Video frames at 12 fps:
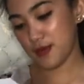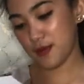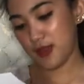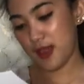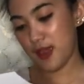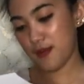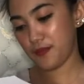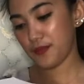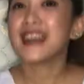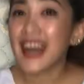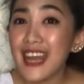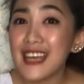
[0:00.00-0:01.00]
Okay.
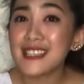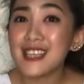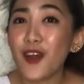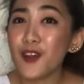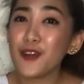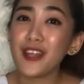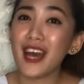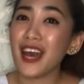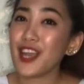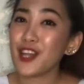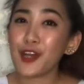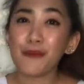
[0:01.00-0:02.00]
Guys, download na
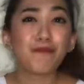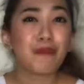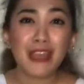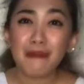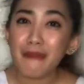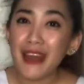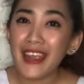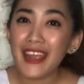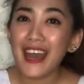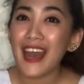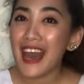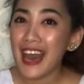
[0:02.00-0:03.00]
kayo ng
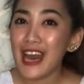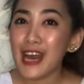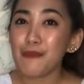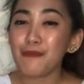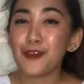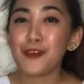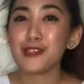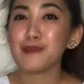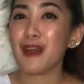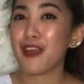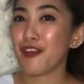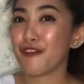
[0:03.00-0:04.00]
Paymaya app. Use
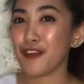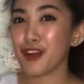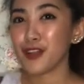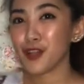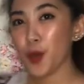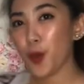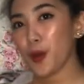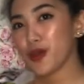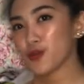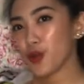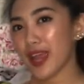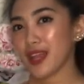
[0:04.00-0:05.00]
my referral
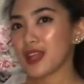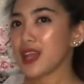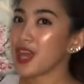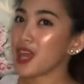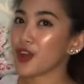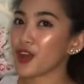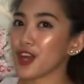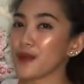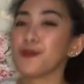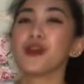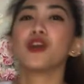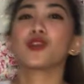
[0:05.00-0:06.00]
code right here
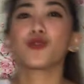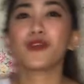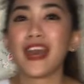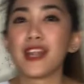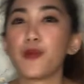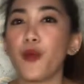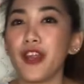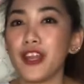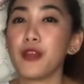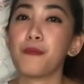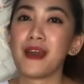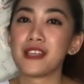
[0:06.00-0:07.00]
to get
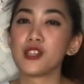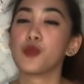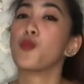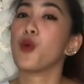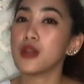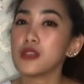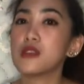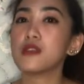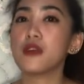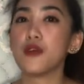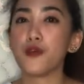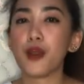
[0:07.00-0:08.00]
100 pesos once
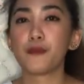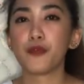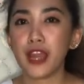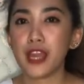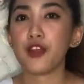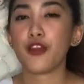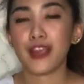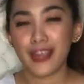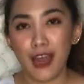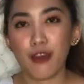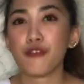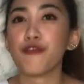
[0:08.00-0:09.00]
you upgrade your
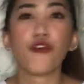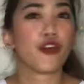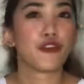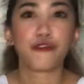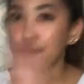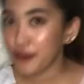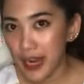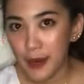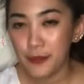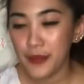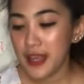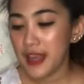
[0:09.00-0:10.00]
account for free.
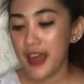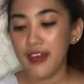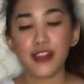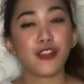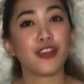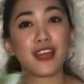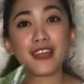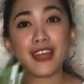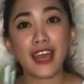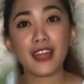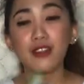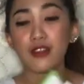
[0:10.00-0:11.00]
And then you can
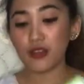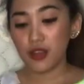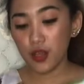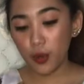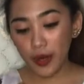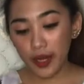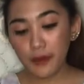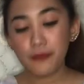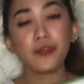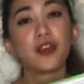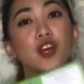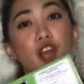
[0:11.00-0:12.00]
get your
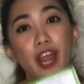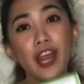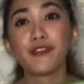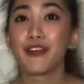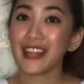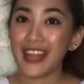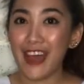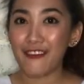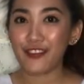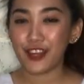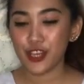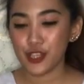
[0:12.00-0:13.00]
card right
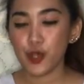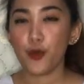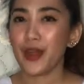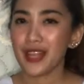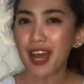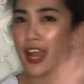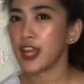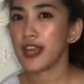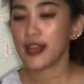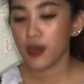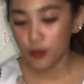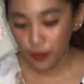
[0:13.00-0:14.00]
after. So wait na kayo ng
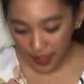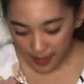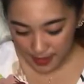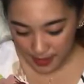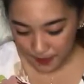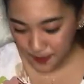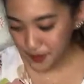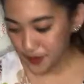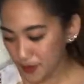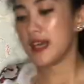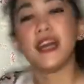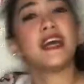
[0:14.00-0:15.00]
ilang weeks.
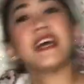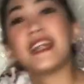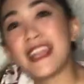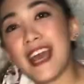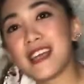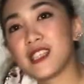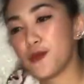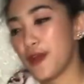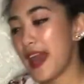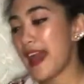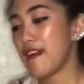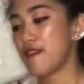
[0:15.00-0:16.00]
Next,
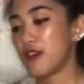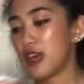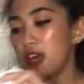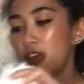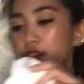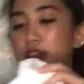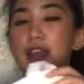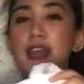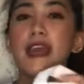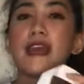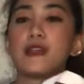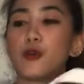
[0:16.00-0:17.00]
we have here
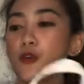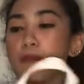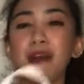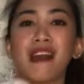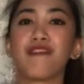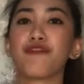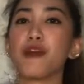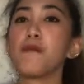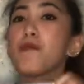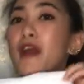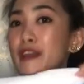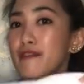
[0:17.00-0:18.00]
a tote bag
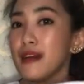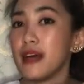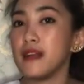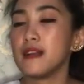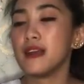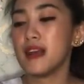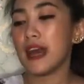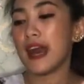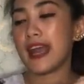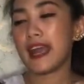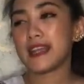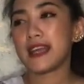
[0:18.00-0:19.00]
from Marvel.
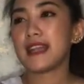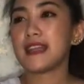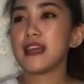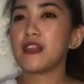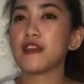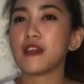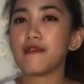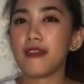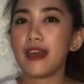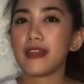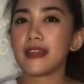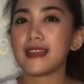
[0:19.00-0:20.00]
I attended their
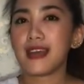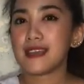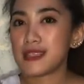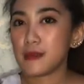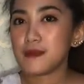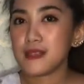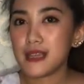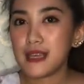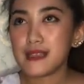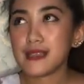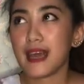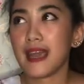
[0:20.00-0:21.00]
event at
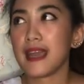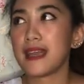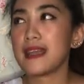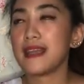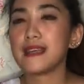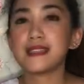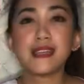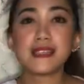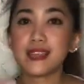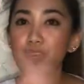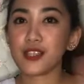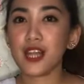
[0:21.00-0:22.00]
SMC side since
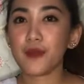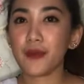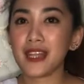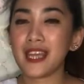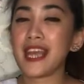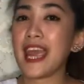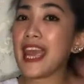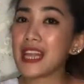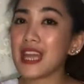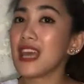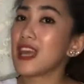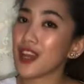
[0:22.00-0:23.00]
they're celebrating
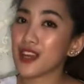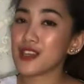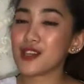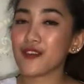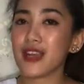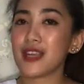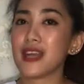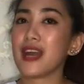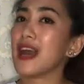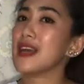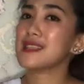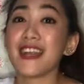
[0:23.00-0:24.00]
80 years already, guys.